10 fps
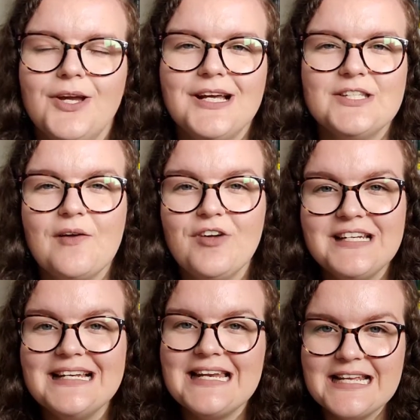So I've read
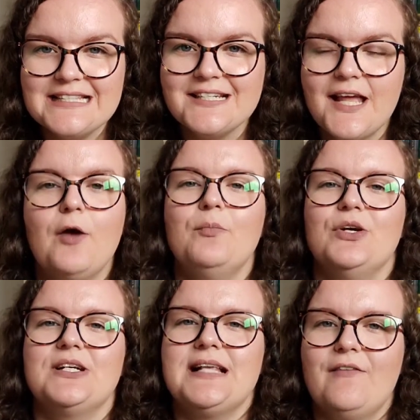at least 10
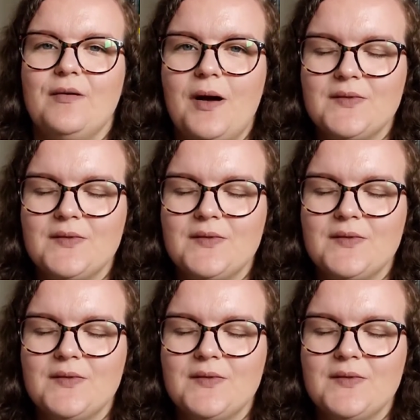books every month